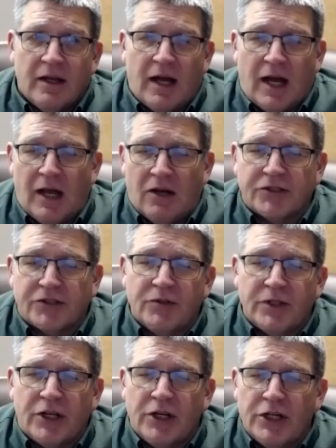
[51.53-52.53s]
I also
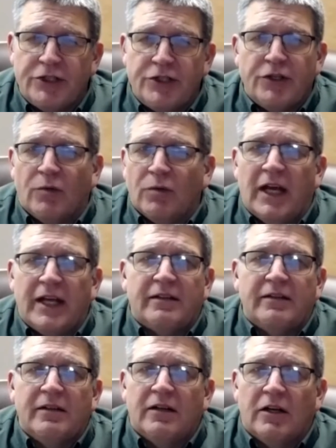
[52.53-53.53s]
encourage you, don't let
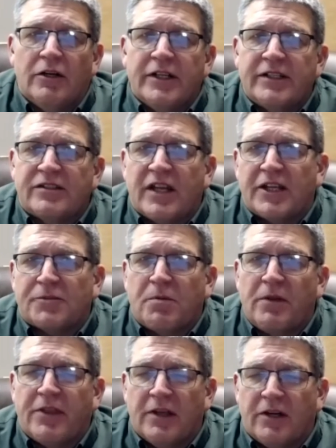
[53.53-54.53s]
the earnings test
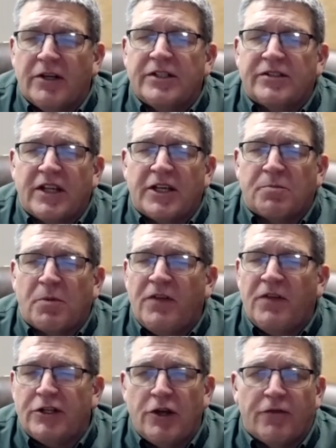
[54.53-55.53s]

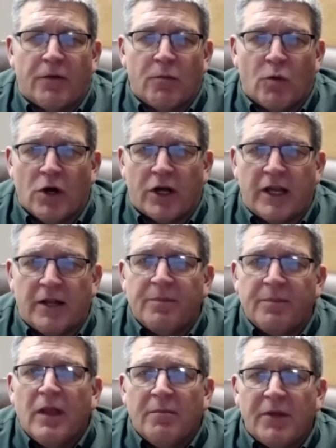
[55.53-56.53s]
prevent you from working,
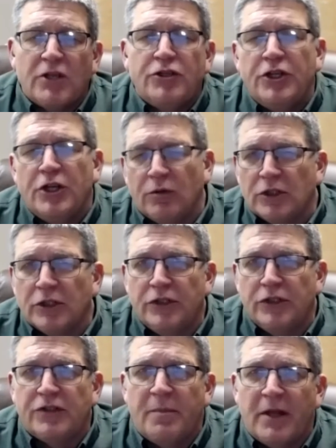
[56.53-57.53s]
because you don't
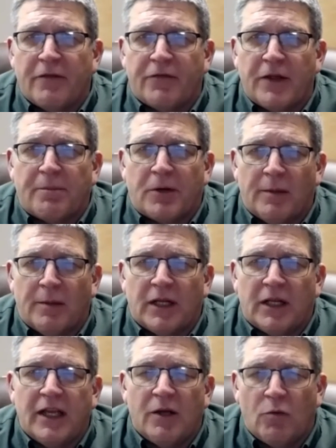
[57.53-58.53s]
lose the benefit
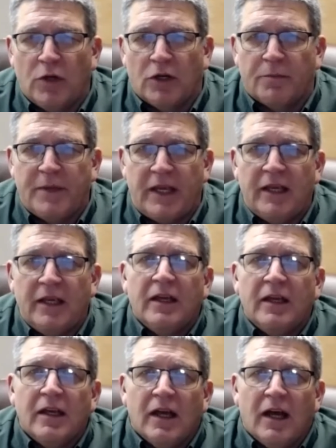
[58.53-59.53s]
permanently. It will be
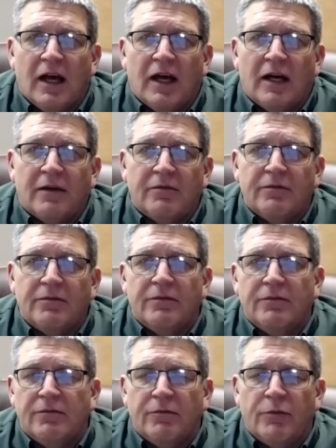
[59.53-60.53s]

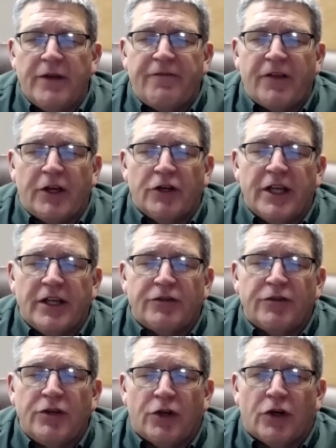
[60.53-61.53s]
refigured
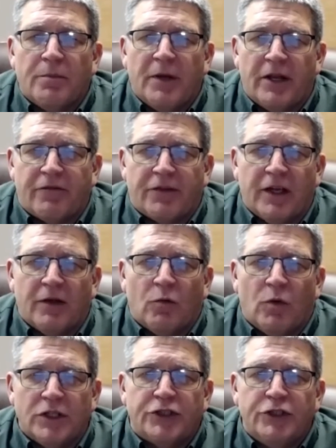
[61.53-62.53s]
into your benefit
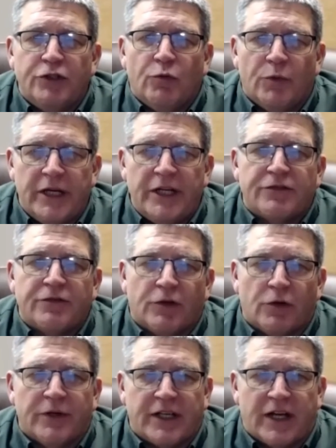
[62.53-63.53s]
once you reach
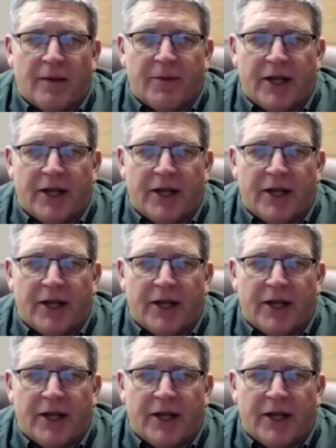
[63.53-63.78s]
full retirement